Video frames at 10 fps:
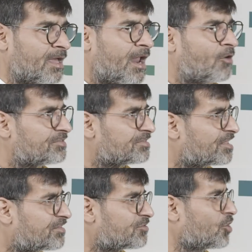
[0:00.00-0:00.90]
Now,
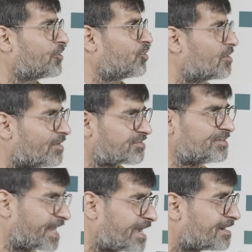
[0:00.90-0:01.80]
this is not
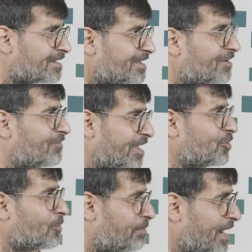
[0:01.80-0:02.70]
universal tech when
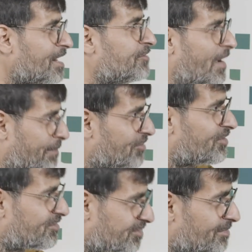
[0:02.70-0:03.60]
you build weapon
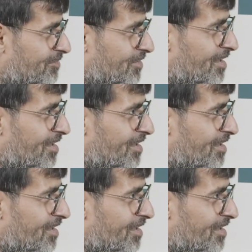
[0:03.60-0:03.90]
systems,